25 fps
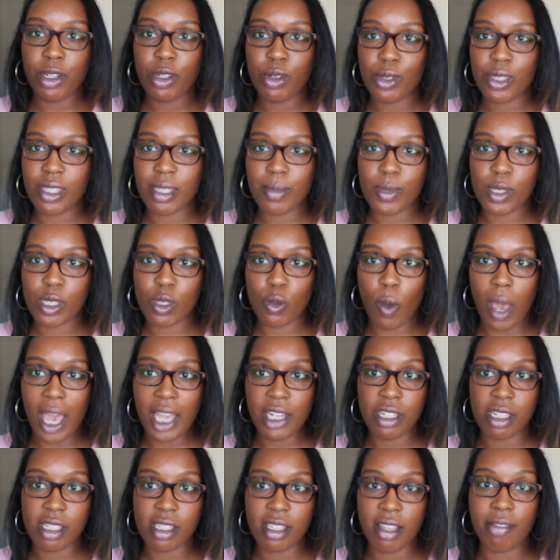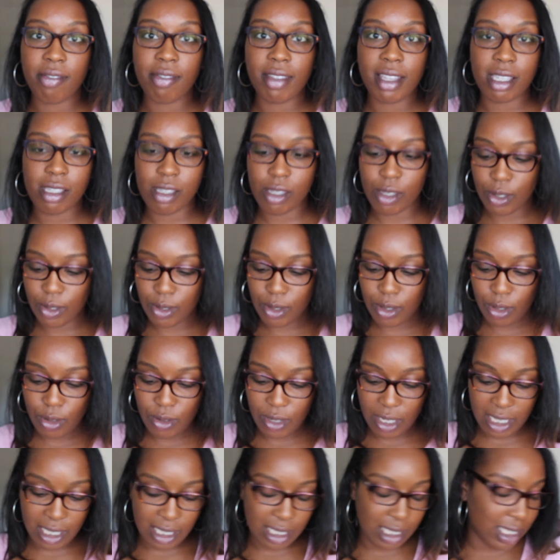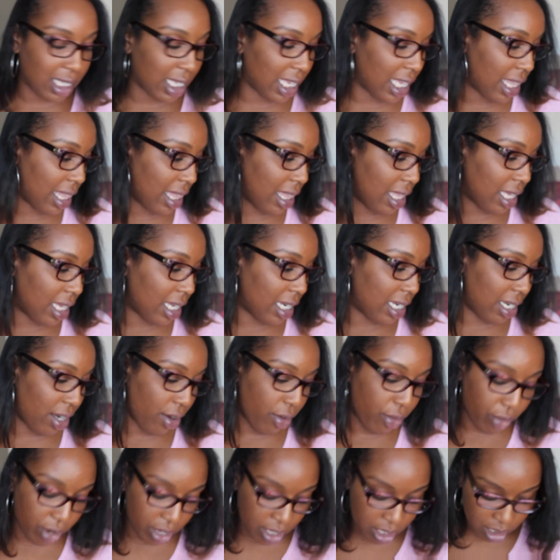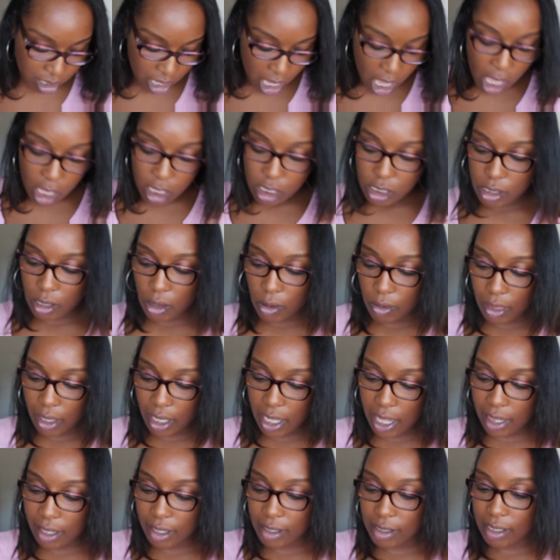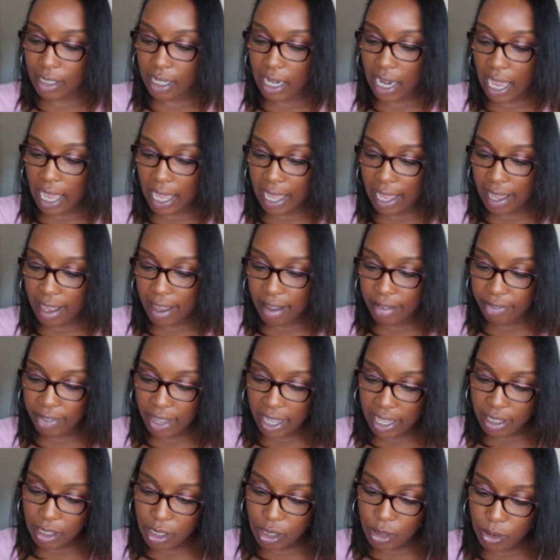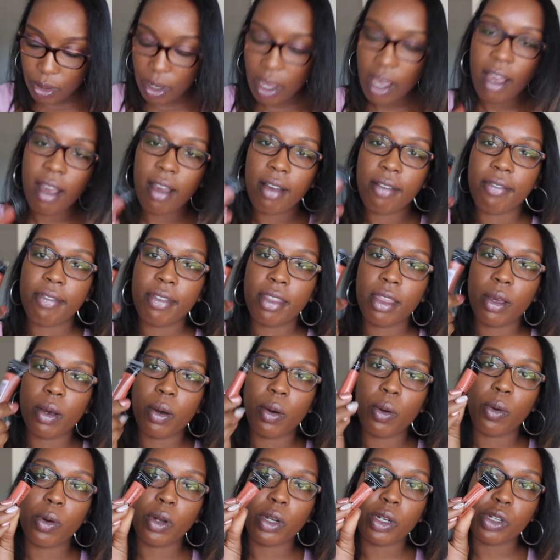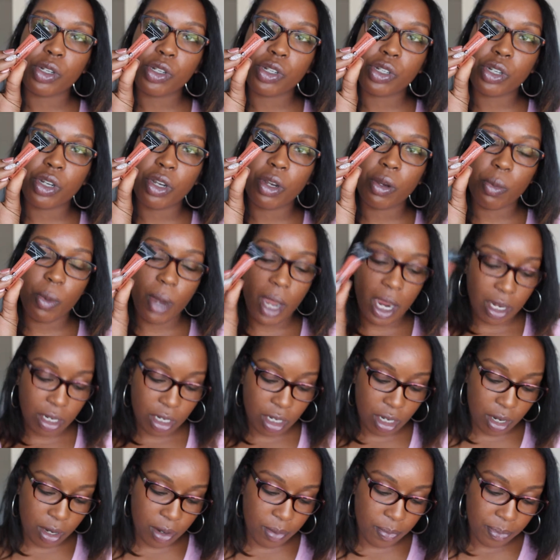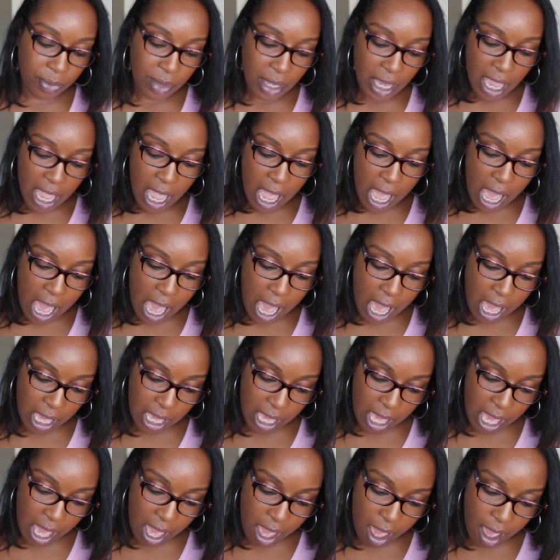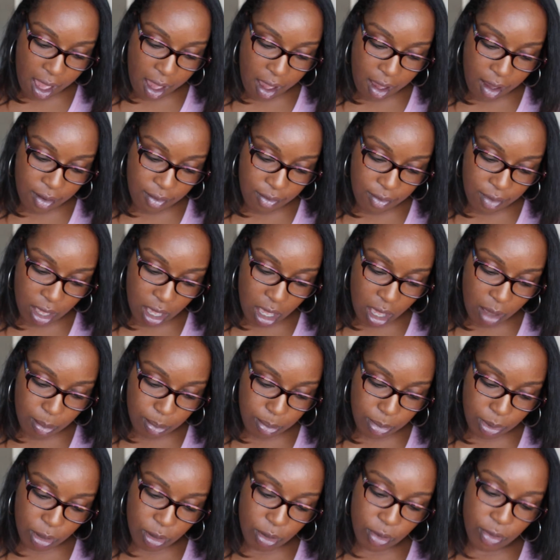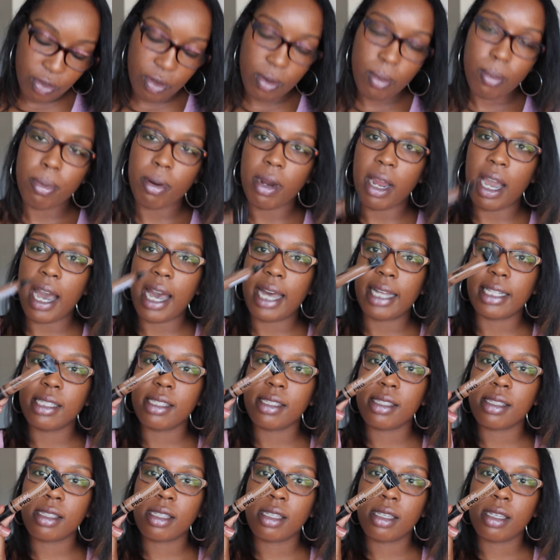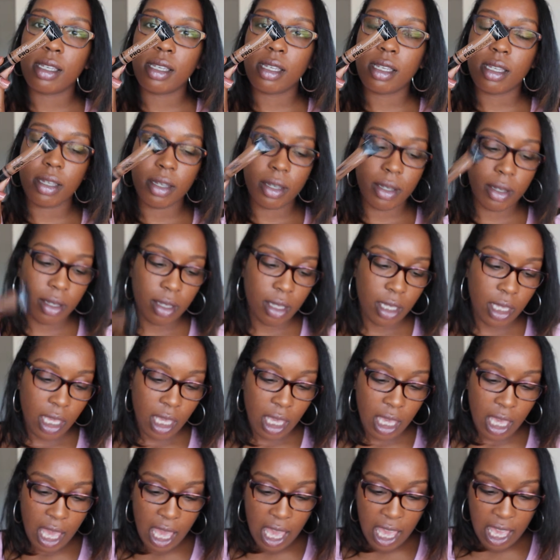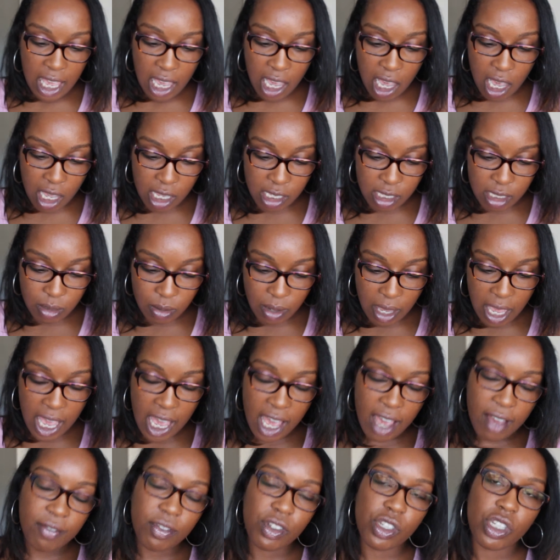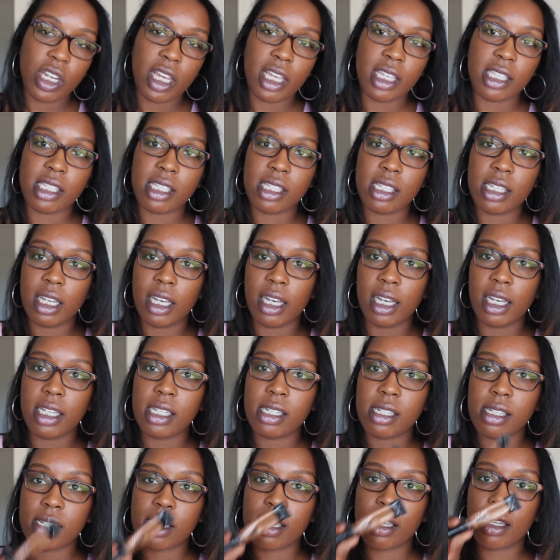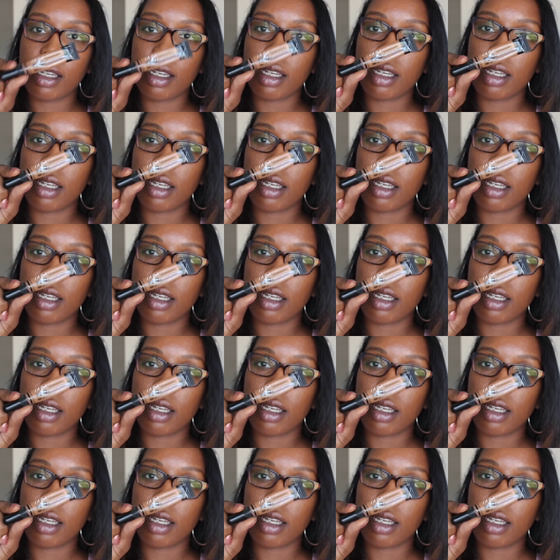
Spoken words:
gonna do some swatches of these two so you can see the difference. So the colors that I have, I do have the orange corrector. I have beautiful bronze. Also have chestnut.